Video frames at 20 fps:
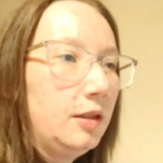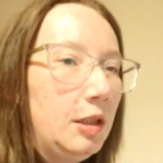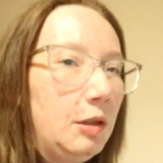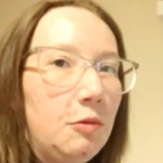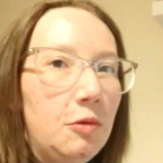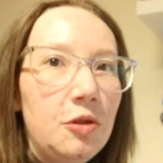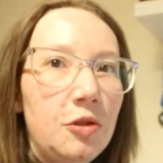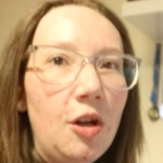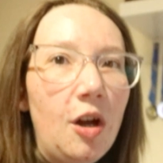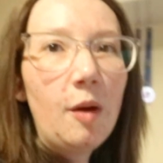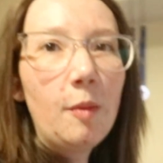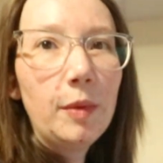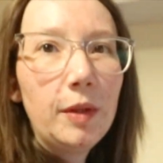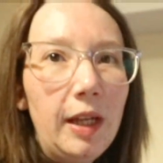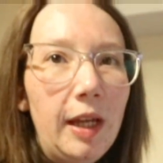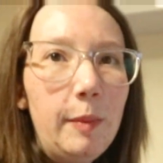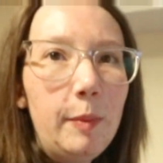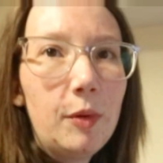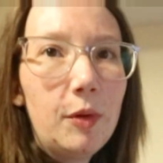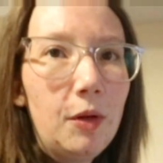you would
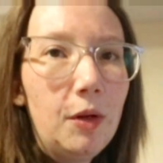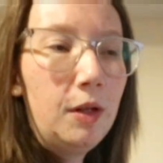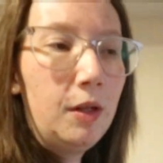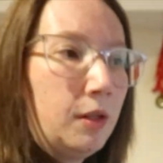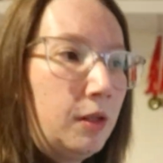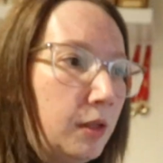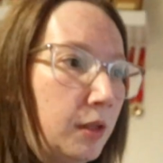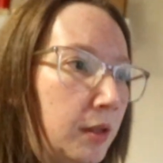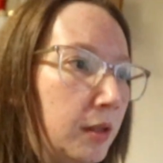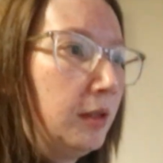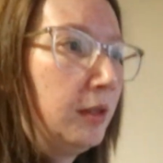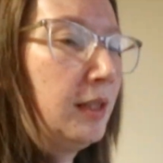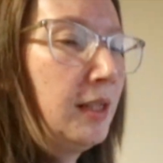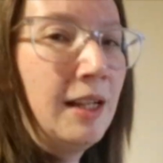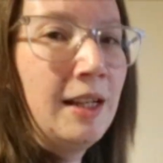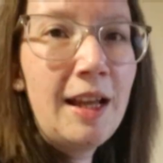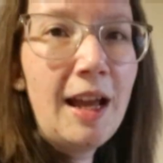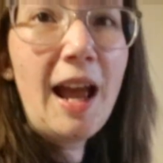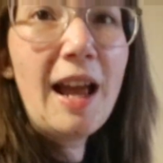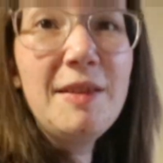normally, but
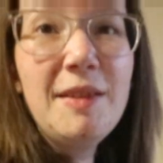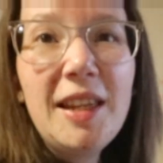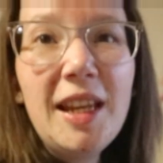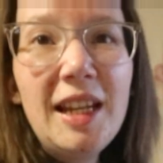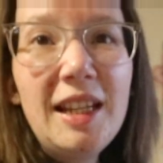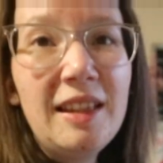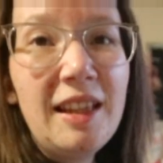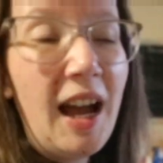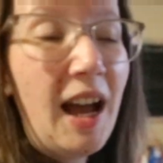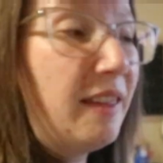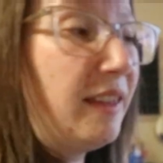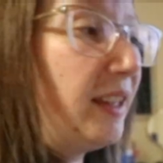I'm saying that